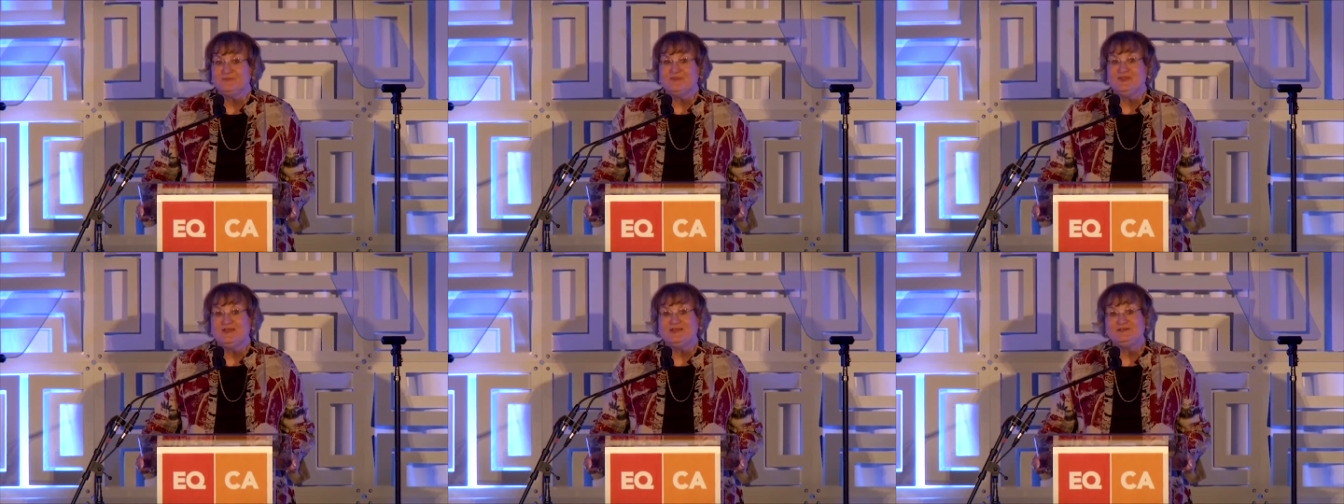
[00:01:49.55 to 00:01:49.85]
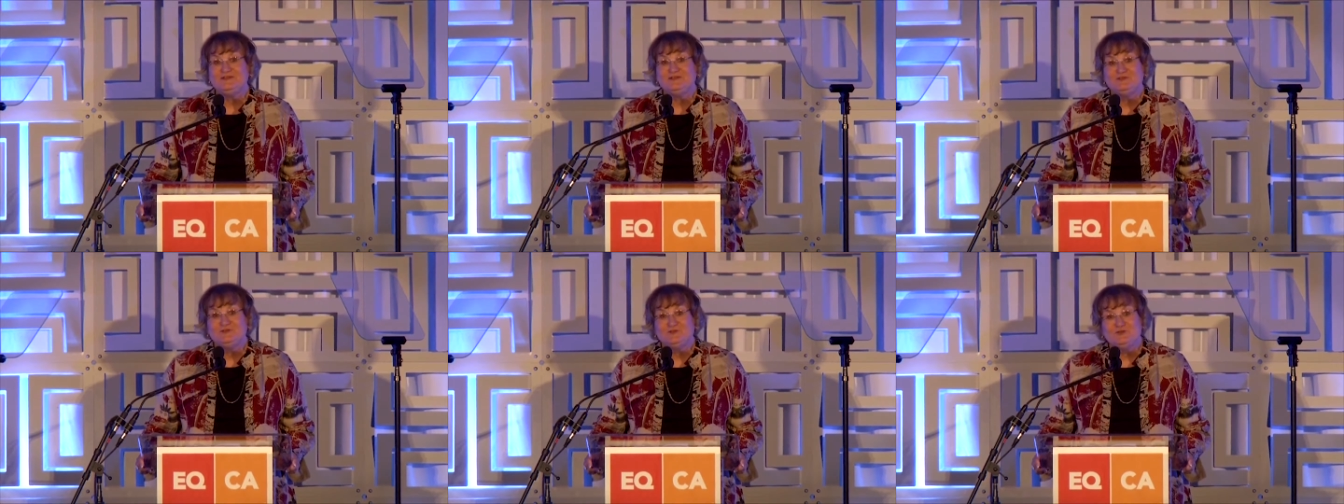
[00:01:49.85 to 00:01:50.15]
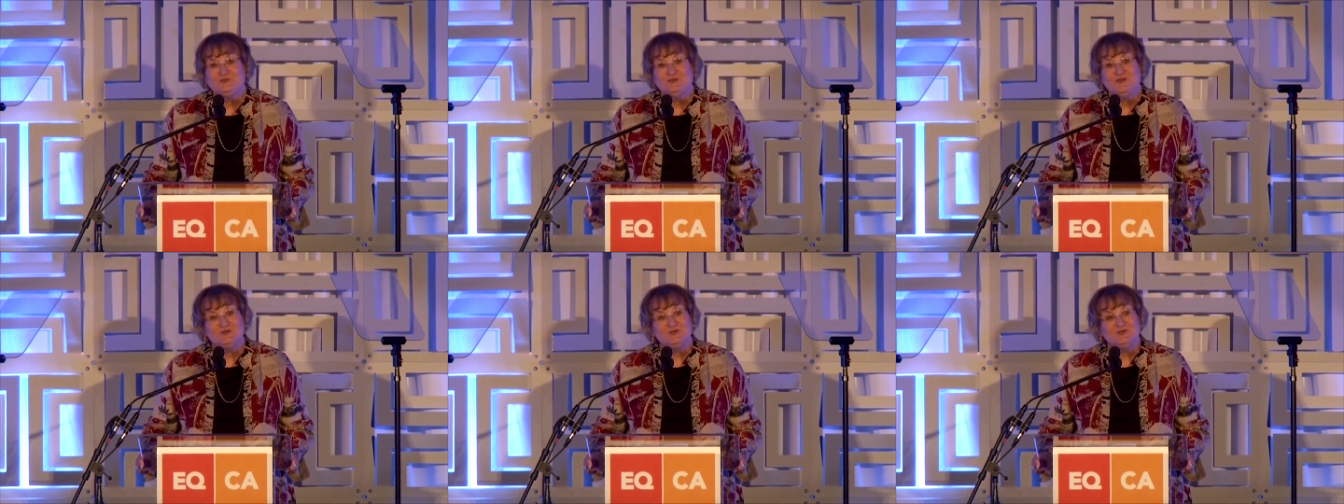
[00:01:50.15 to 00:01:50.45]
That
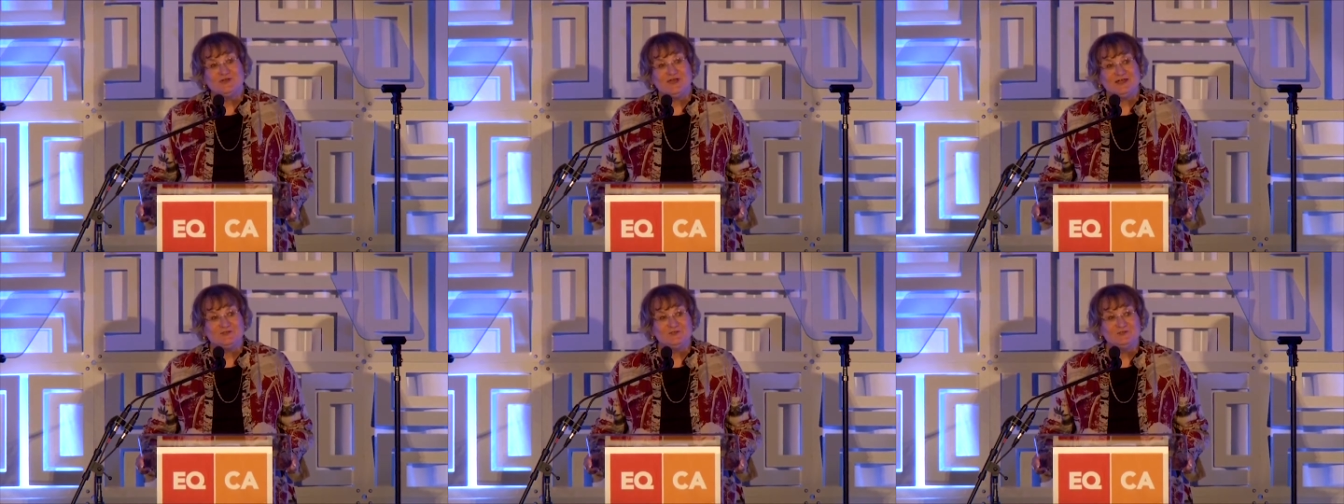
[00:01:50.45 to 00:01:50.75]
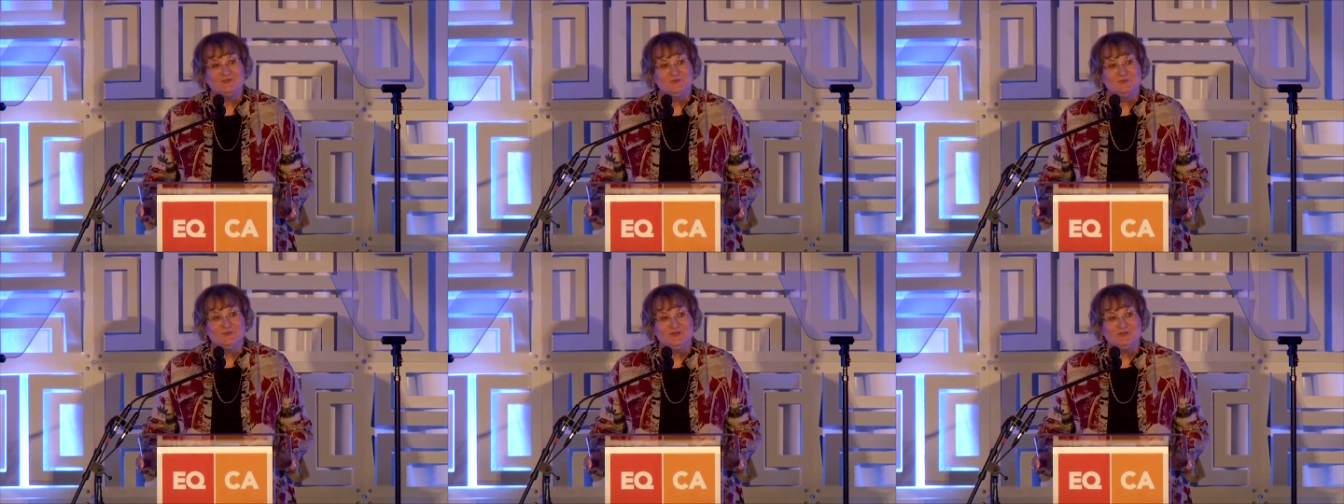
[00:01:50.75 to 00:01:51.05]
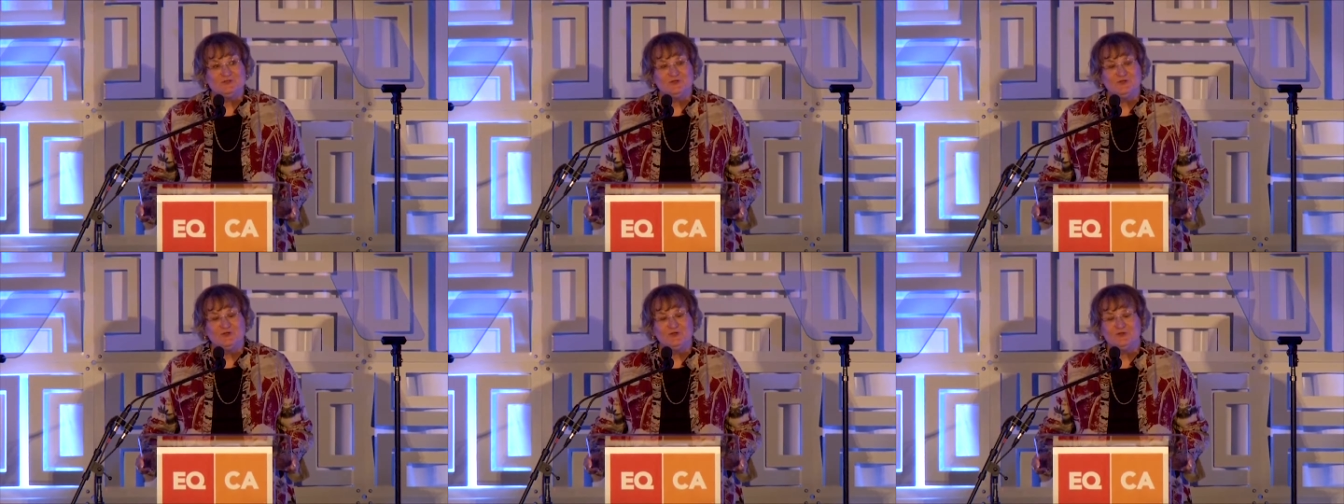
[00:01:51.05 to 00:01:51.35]
didn't attract too
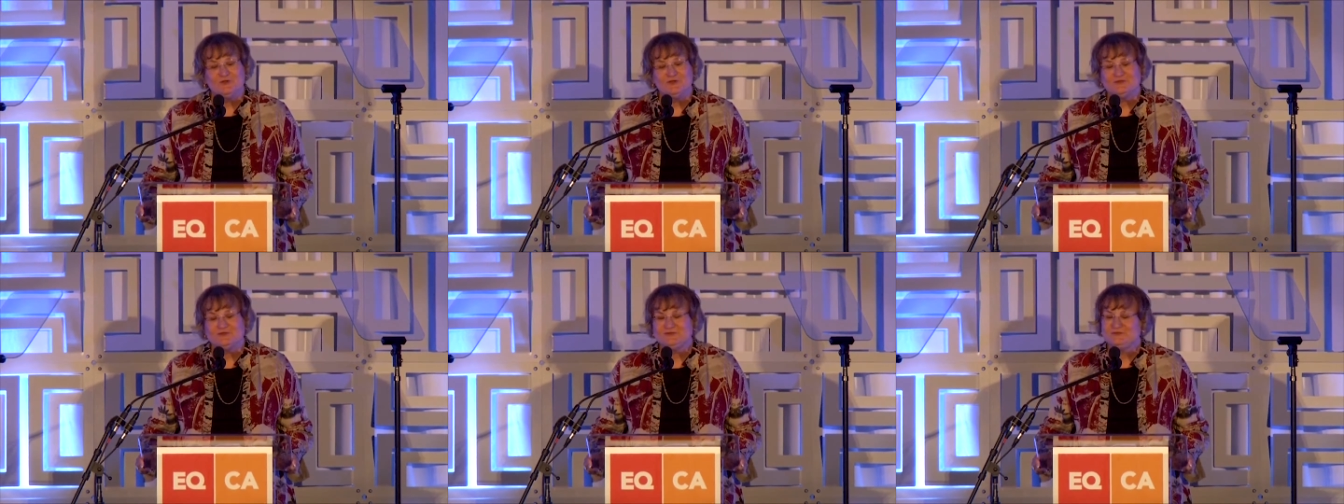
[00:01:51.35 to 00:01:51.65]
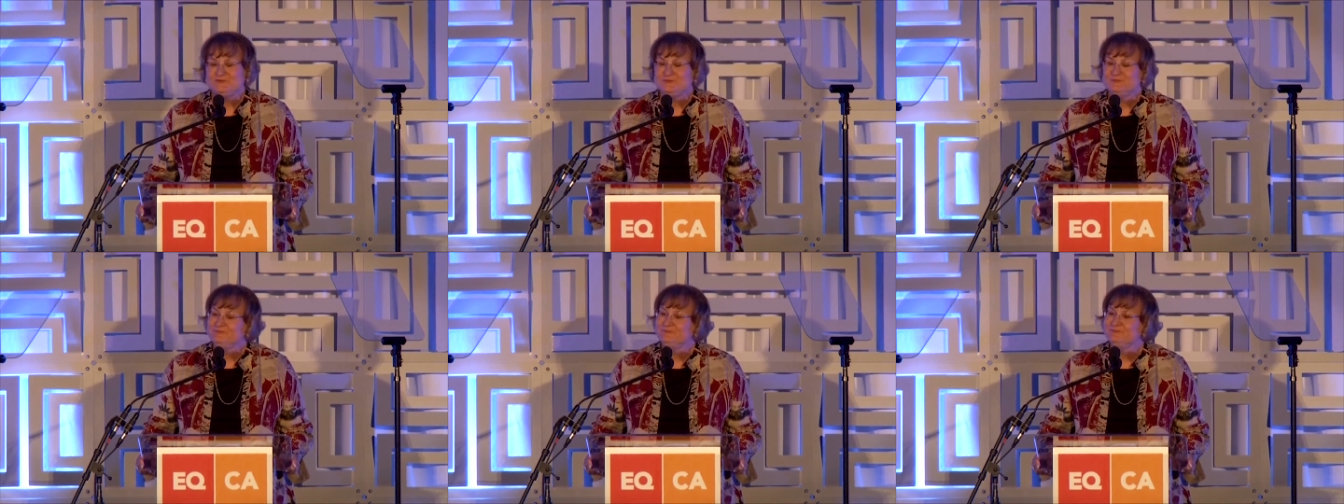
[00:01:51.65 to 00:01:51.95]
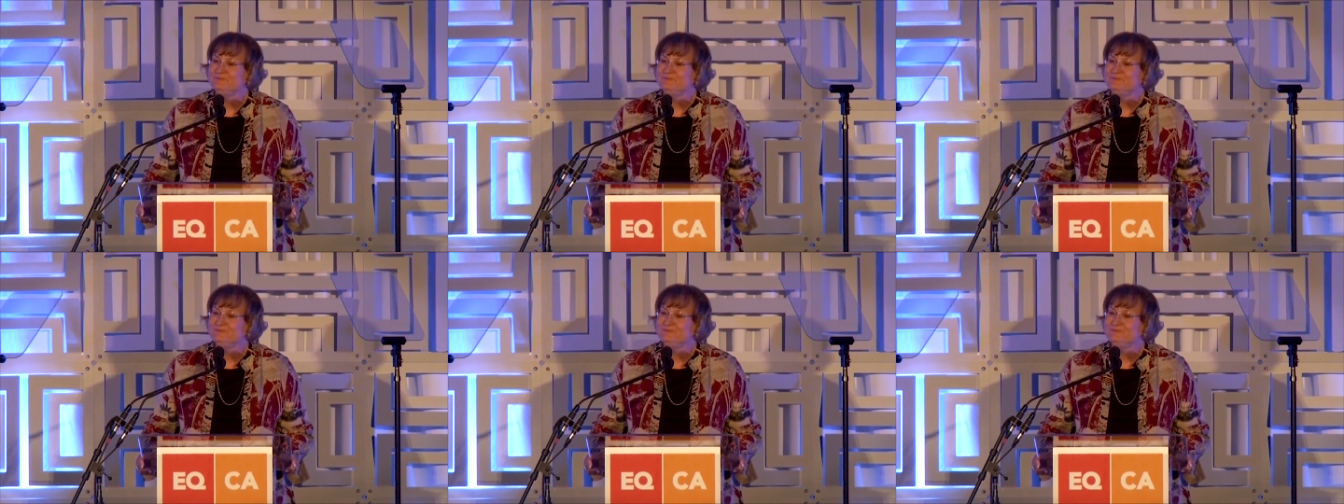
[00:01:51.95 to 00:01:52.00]
much notice.